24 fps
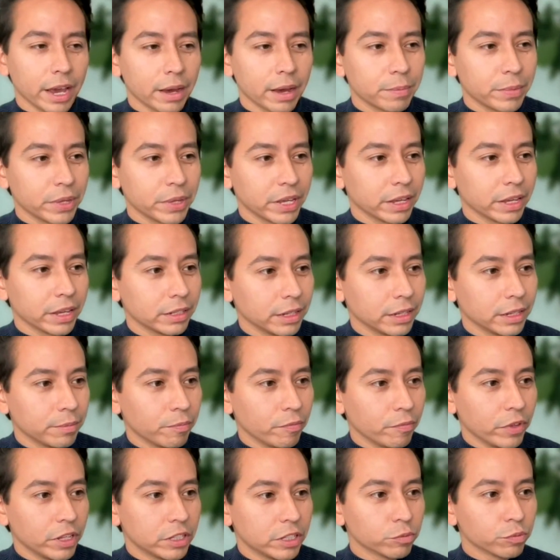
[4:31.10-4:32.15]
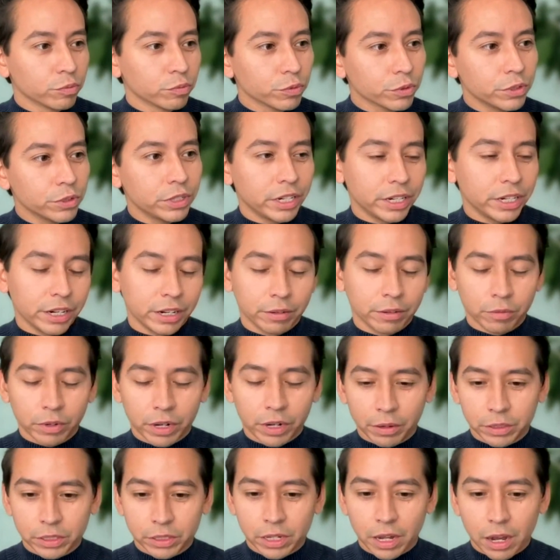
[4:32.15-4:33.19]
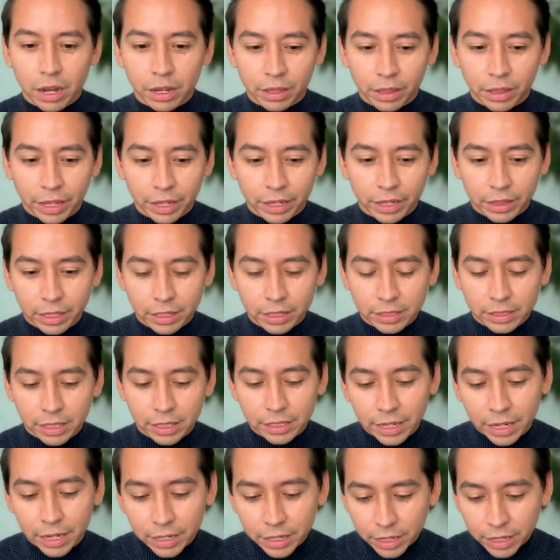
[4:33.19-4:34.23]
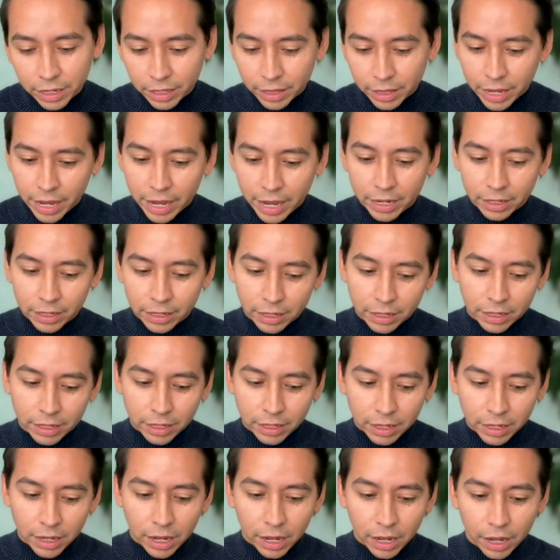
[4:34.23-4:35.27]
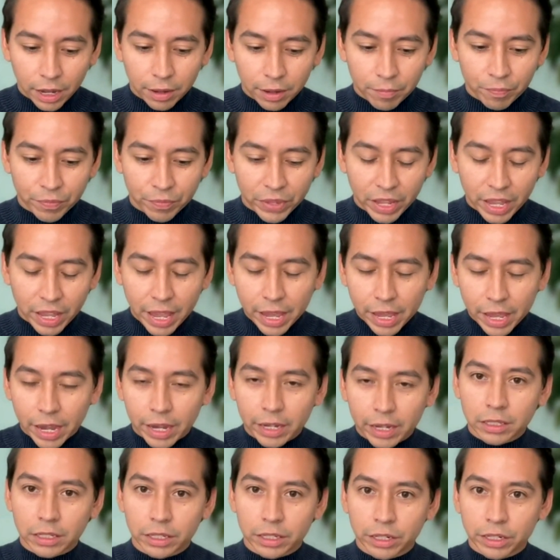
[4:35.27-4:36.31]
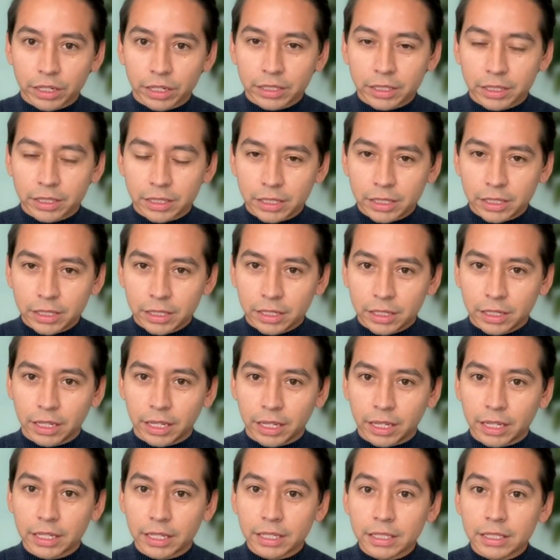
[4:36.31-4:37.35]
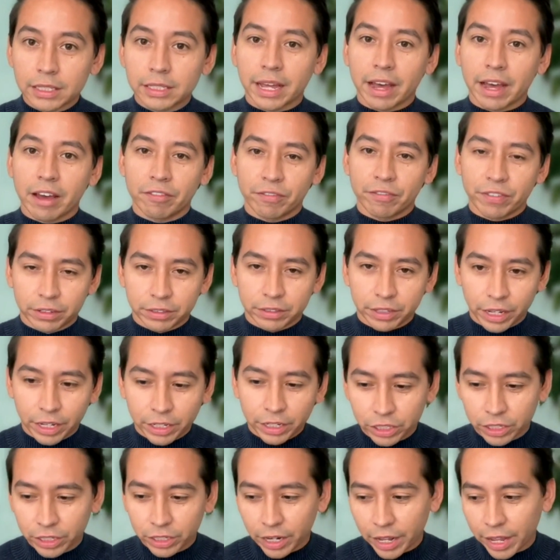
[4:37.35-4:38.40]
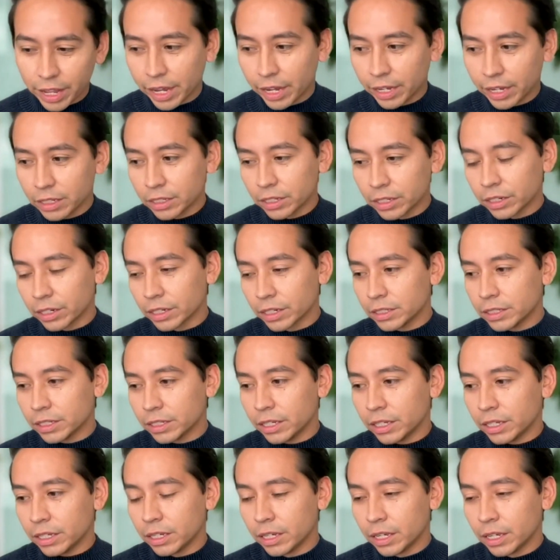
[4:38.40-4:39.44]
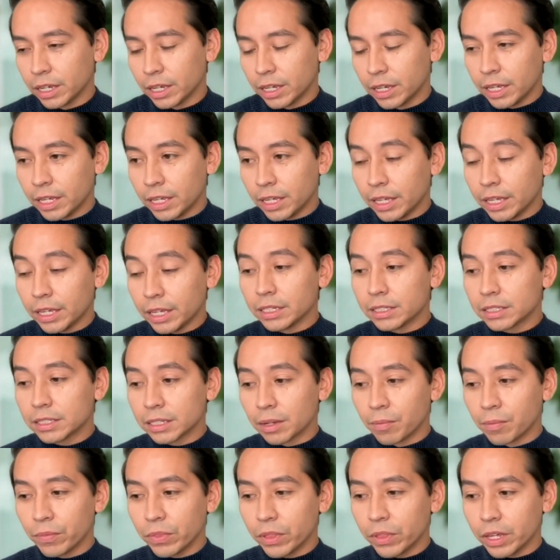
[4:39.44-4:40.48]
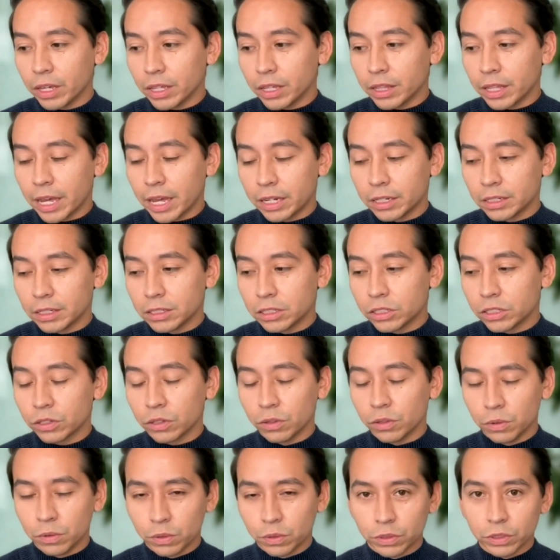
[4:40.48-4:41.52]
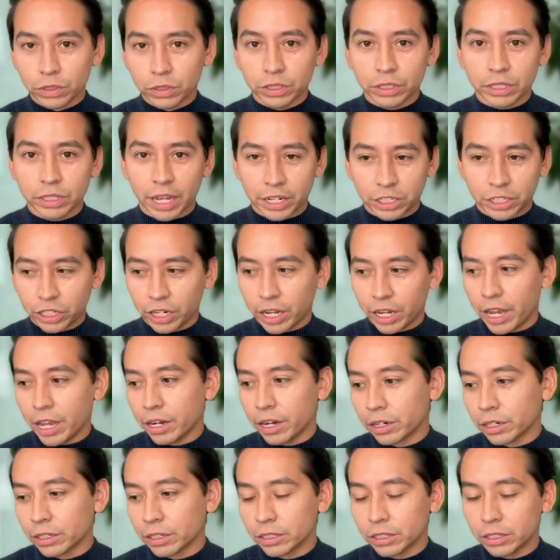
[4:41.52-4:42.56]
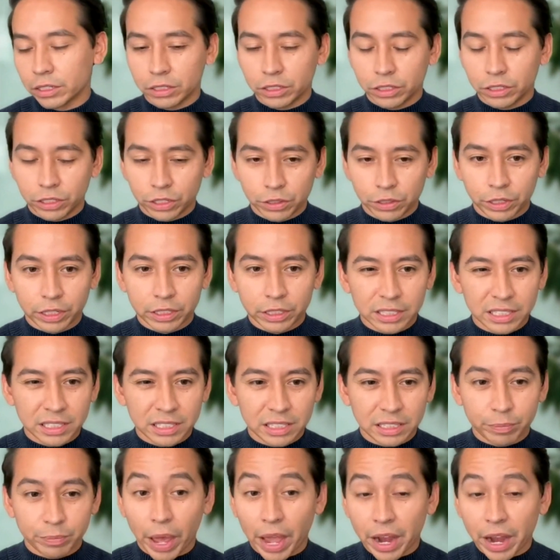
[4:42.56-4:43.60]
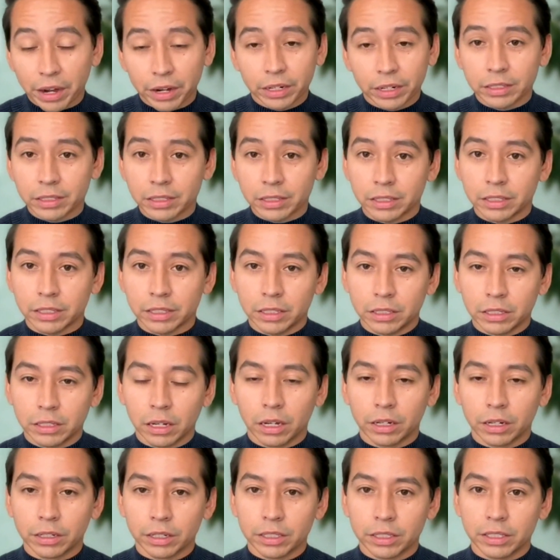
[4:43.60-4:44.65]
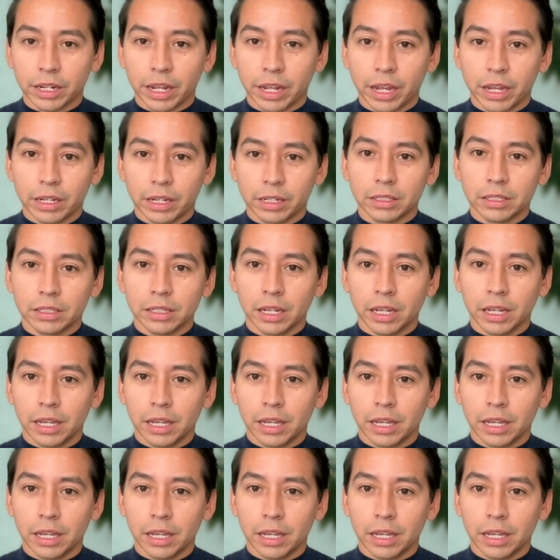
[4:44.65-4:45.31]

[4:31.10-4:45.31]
I mean, it's rooted in what I was talking, like this idea that AI literacy is that foundation. AI literacy is something that schools, educators, students, parents need to understand